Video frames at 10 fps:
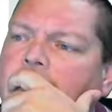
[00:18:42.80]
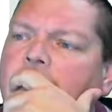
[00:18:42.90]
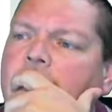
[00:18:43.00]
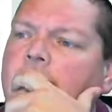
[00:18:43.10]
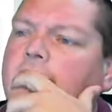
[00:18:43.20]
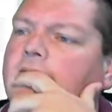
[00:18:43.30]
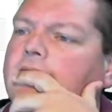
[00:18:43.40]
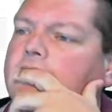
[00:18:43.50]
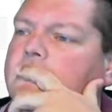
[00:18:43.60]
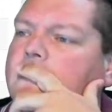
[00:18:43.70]

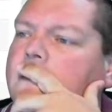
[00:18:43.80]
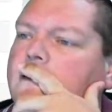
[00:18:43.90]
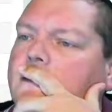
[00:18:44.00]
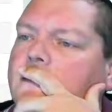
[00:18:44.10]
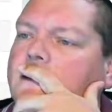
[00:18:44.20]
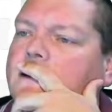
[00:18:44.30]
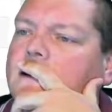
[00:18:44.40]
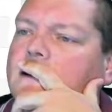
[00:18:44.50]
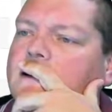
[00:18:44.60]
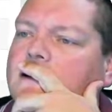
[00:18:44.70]
Okay, so
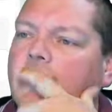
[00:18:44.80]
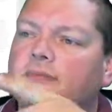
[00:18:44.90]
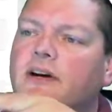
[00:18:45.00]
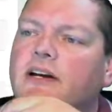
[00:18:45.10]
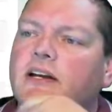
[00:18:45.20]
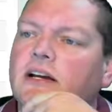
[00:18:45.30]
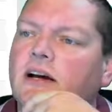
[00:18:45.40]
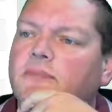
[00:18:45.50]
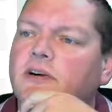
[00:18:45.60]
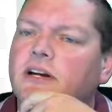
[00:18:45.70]
it's
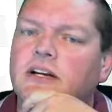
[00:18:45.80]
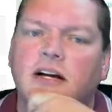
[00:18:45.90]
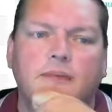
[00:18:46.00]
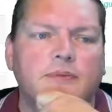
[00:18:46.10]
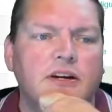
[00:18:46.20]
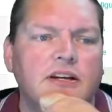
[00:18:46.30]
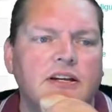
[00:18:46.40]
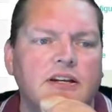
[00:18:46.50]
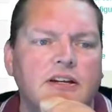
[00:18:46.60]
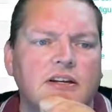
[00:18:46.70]

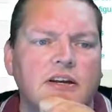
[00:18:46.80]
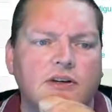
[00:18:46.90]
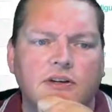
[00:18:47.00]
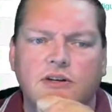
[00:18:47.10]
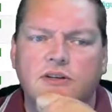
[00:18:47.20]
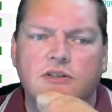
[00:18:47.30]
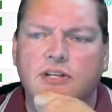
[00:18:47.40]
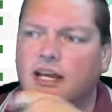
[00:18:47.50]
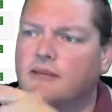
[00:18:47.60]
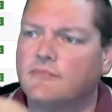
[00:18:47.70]
upgrading. Here it goes.
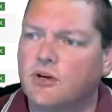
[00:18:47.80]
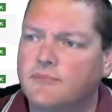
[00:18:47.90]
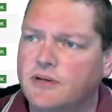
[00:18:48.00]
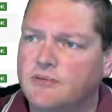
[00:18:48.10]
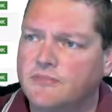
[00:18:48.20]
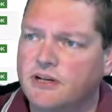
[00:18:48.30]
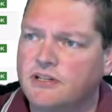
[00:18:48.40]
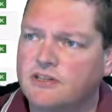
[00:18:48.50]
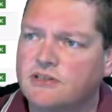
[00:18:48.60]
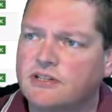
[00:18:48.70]
And mod
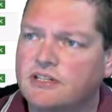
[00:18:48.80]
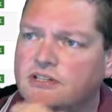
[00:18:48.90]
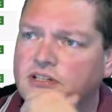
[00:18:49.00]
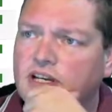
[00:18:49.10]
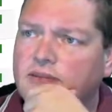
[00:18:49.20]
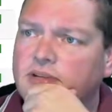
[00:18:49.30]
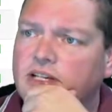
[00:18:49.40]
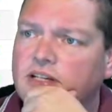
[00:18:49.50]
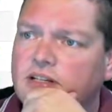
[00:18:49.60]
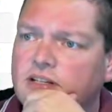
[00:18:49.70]
BigBlueButton, you saw that just came
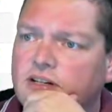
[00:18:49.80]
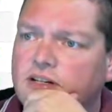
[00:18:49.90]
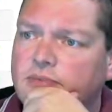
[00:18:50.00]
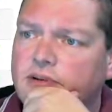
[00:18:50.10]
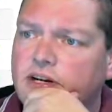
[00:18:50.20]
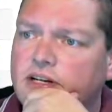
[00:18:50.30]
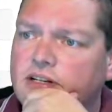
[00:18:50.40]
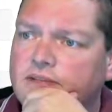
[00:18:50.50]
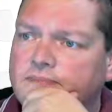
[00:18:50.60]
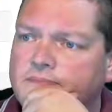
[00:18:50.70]
in, got
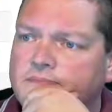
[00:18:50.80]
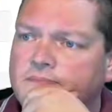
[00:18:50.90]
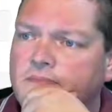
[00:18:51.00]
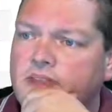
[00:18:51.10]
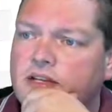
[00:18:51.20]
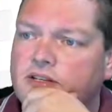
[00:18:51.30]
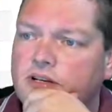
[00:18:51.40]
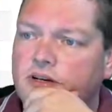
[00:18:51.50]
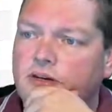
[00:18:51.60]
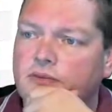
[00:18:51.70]
upgraded.
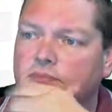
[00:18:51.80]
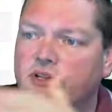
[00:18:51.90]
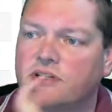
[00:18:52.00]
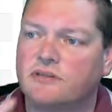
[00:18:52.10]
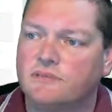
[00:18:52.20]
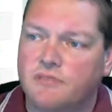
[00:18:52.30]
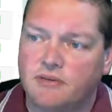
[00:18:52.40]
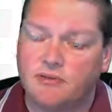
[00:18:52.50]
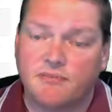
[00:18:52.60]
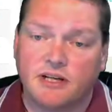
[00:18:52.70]
So mod
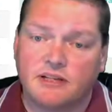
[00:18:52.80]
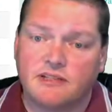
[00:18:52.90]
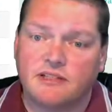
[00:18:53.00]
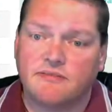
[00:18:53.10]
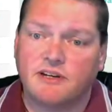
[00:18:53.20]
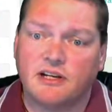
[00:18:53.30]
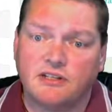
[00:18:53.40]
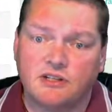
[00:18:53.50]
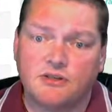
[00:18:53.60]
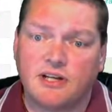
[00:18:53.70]
BigBlueButton is something I
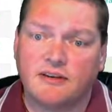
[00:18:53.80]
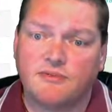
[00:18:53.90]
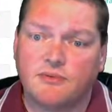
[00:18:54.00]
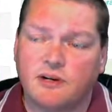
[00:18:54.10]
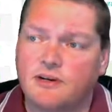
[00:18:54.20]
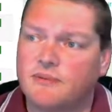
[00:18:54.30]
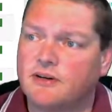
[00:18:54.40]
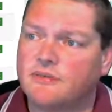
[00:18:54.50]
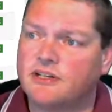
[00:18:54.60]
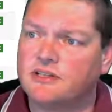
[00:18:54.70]
don't have to worry
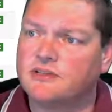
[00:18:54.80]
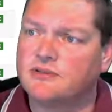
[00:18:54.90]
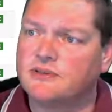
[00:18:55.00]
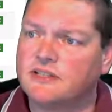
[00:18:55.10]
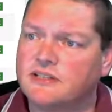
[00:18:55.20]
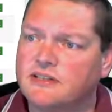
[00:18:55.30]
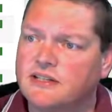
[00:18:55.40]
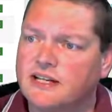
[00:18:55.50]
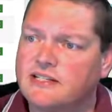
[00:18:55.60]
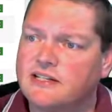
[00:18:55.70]
about reinstalling
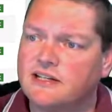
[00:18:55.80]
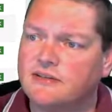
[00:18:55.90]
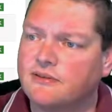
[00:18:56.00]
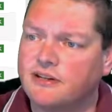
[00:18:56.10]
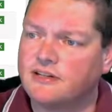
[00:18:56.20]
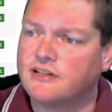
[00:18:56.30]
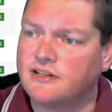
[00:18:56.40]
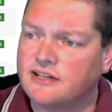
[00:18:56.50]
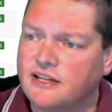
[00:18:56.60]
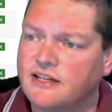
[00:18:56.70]
later or anything
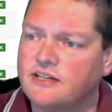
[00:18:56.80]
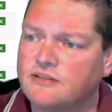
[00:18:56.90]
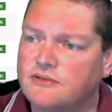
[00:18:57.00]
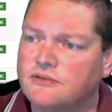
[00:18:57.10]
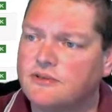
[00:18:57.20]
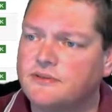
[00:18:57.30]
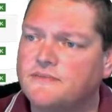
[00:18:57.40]
like that. It's all good.